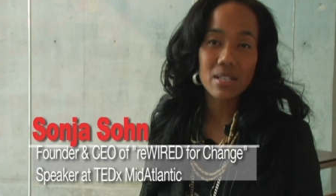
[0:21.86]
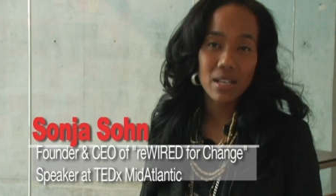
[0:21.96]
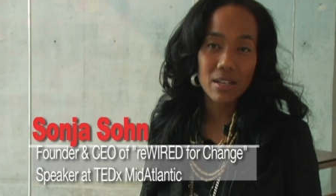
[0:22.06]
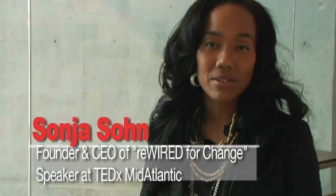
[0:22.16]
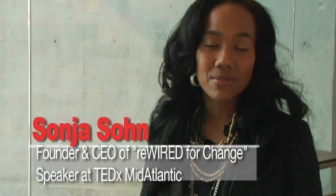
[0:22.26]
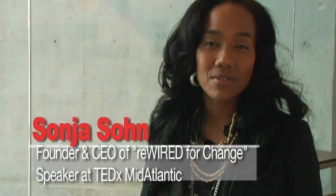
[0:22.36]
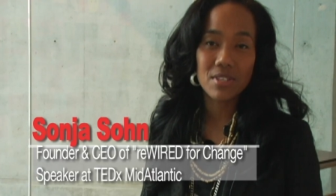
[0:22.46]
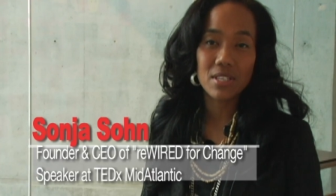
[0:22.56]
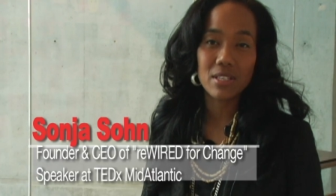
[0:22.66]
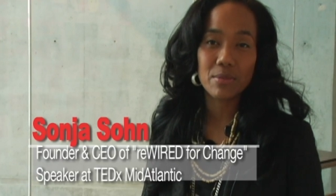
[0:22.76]
of
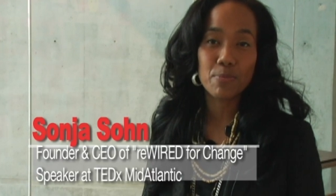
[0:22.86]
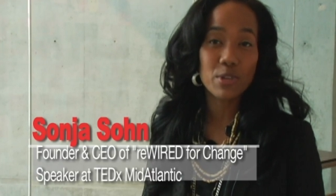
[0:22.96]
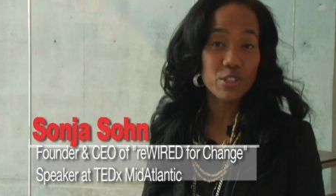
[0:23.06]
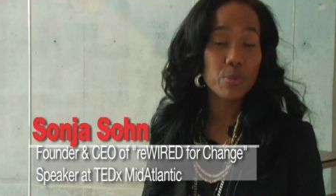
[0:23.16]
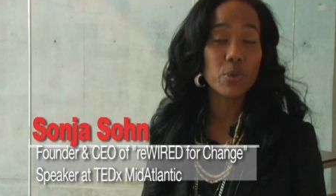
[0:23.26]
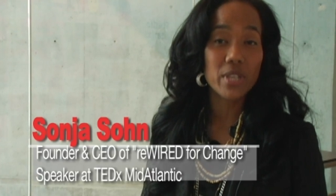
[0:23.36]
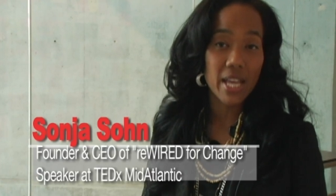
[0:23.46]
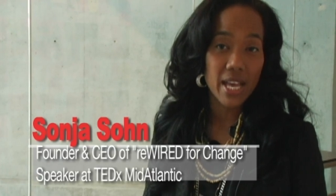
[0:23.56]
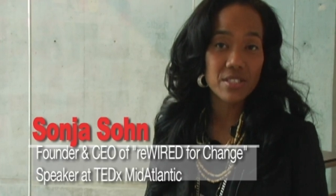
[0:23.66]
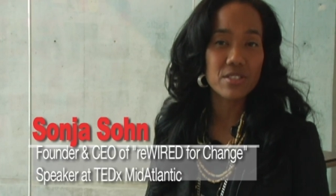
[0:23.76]
the principal
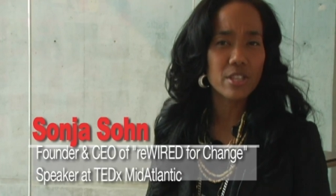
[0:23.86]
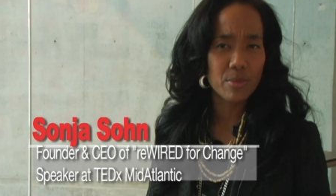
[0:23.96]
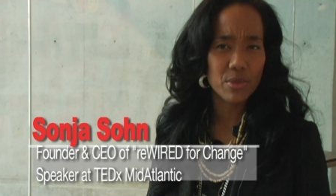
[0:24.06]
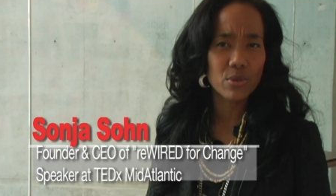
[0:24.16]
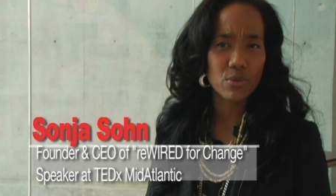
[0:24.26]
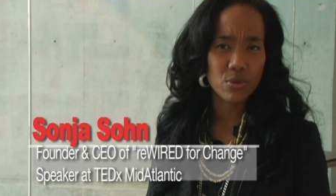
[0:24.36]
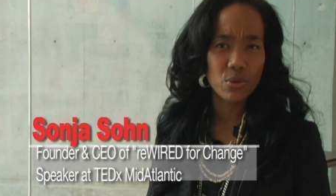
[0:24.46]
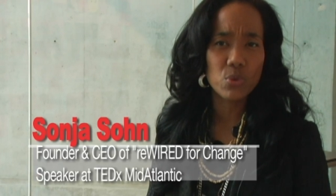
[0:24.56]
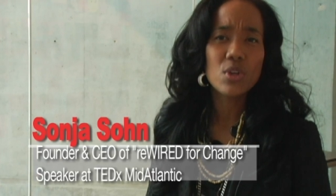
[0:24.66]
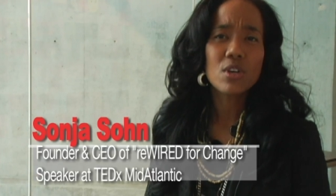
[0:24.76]
cast and some of the
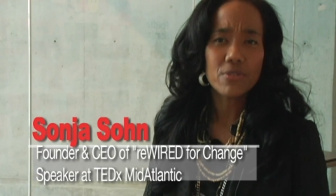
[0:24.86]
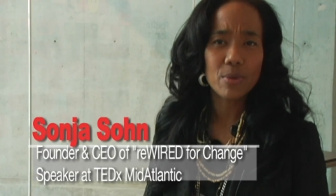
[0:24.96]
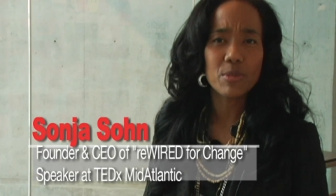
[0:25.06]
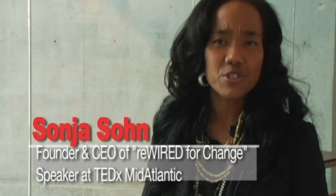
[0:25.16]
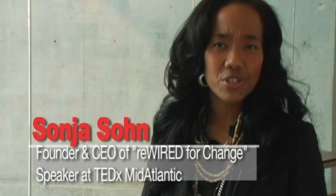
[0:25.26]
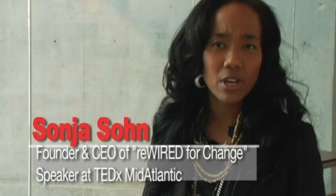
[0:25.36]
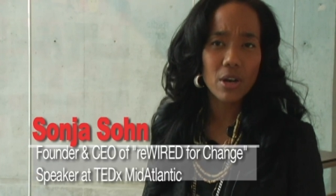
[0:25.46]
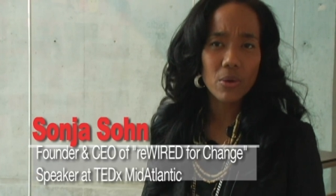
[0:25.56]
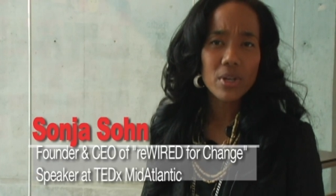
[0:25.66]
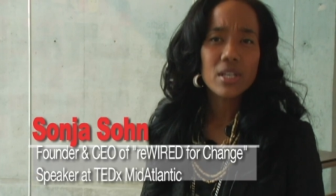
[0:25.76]
crew from the
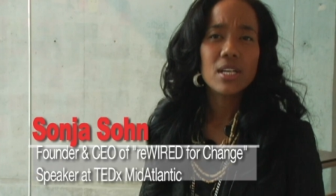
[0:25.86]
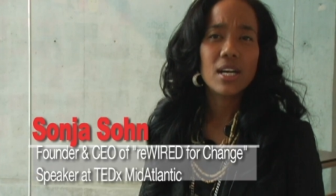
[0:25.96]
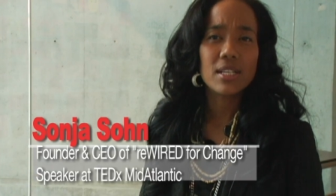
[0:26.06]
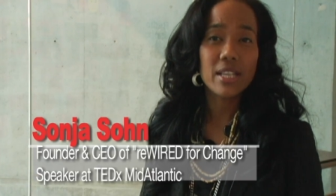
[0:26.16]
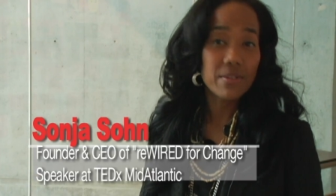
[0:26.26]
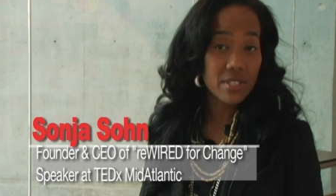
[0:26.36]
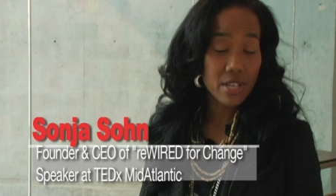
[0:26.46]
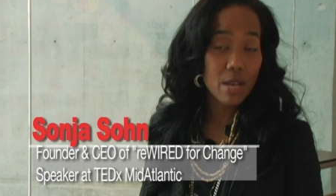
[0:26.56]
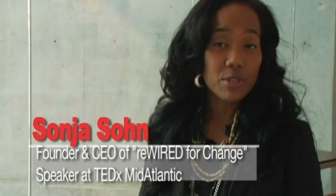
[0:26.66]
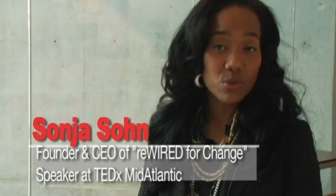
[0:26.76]
show. Uh, David
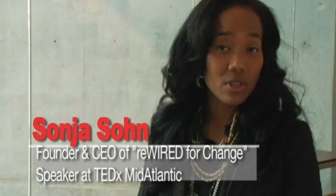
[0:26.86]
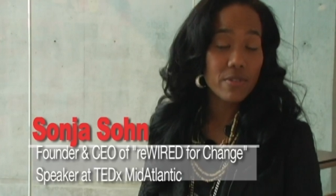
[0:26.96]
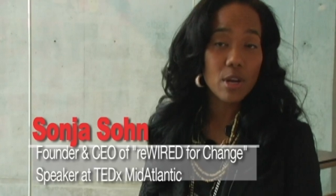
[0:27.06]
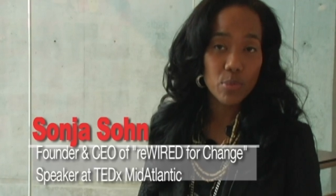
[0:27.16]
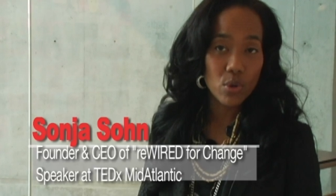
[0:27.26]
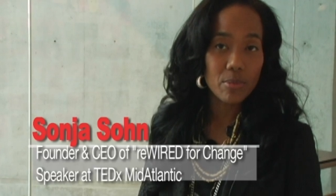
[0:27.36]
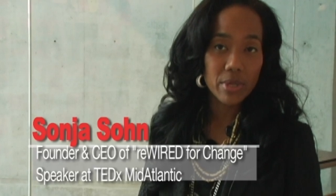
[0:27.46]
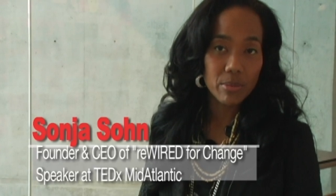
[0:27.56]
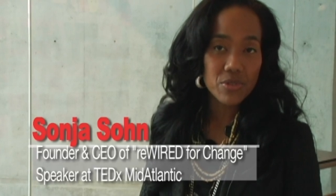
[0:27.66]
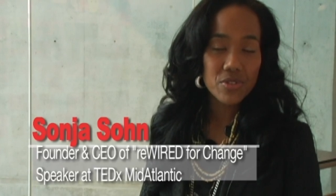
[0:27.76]
Simon is one of our board
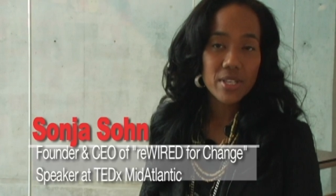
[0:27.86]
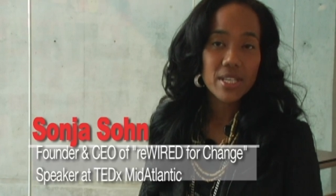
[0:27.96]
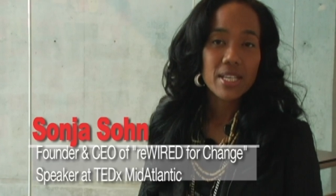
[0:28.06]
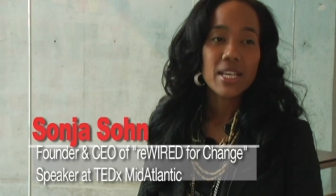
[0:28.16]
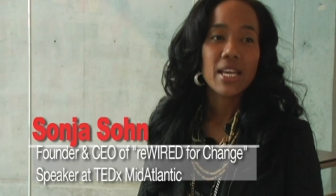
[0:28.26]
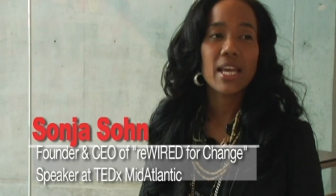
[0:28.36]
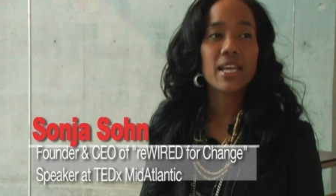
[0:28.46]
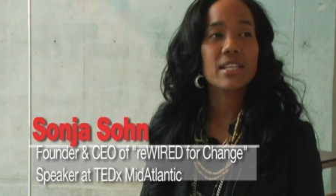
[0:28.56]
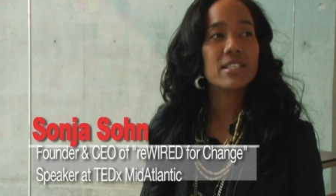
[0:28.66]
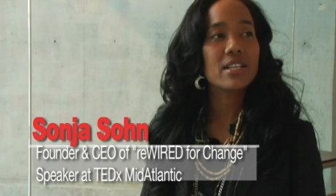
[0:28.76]
members.
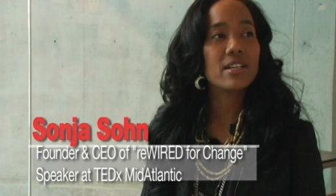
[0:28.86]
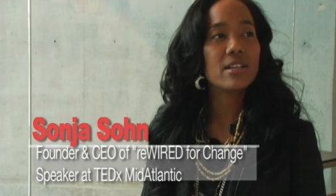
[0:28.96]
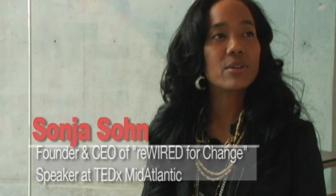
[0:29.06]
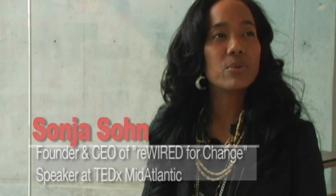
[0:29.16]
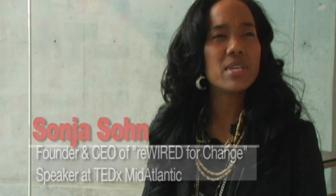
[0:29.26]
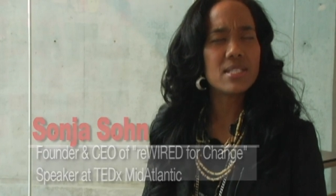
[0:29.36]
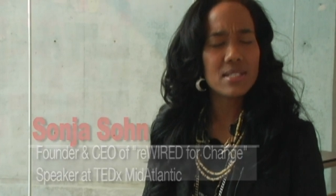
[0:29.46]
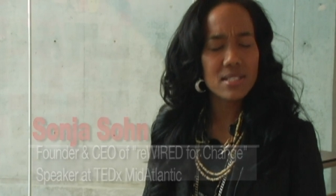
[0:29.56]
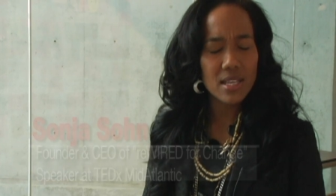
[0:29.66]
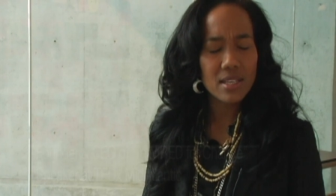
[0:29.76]
And uh, we
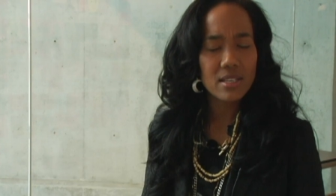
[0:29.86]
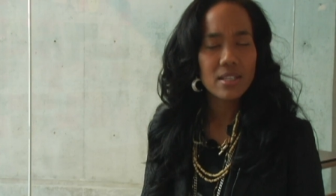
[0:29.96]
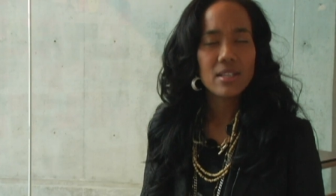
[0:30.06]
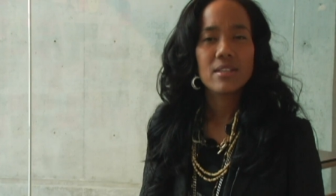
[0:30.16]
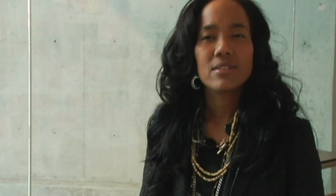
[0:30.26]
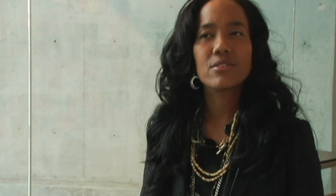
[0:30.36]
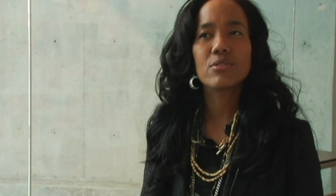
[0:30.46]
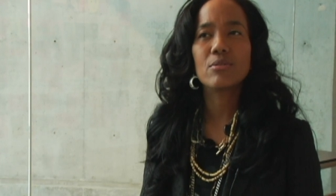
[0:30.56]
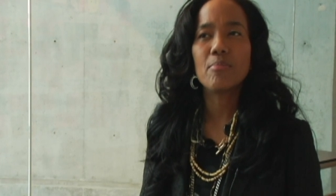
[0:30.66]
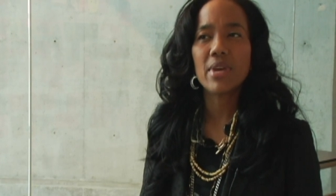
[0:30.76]
seek
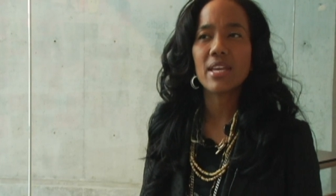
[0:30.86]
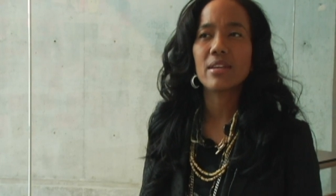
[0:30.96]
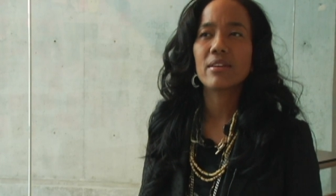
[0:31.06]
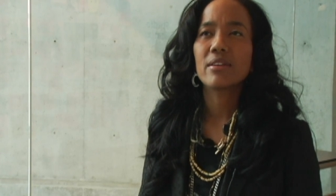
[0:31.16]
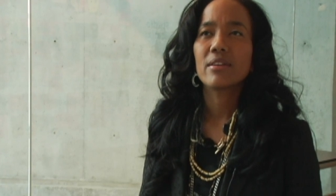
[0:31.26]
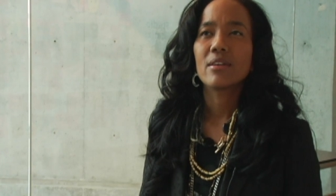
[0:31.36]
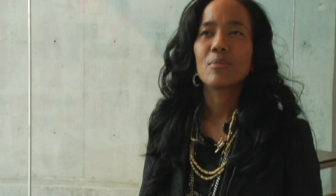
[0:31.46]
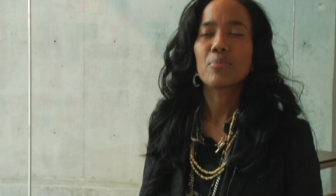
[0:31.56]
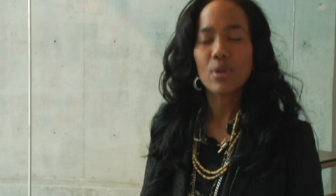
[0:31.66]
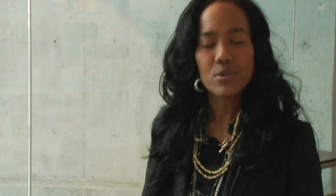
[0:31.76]
to make
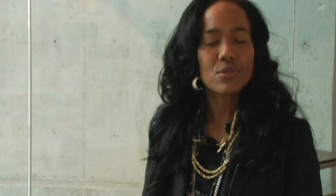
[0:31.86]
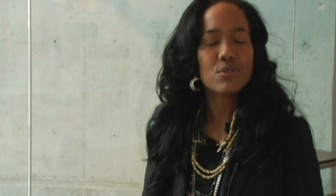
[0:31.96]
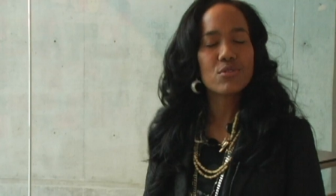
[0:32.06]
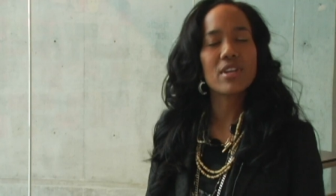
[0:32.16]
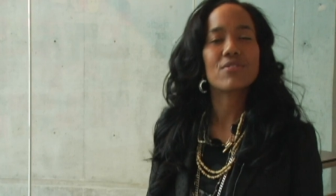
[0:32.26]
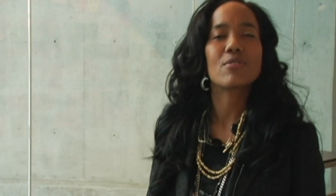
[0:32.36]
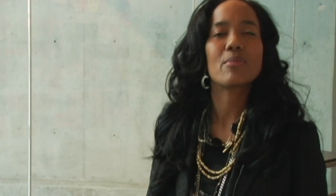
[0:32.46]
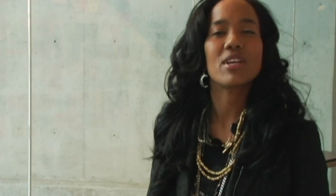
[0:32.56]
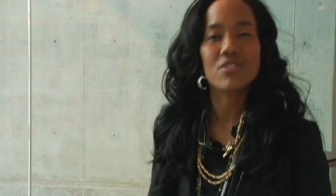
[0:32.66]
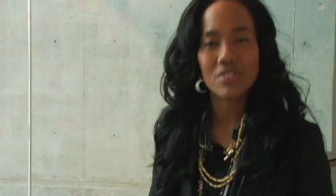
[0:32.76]
personal
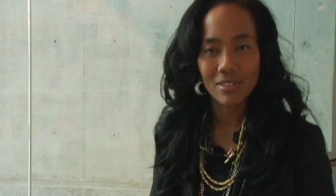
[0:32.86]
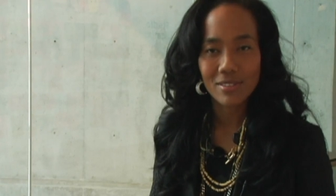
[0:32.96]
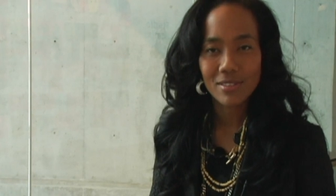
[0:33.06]
transformation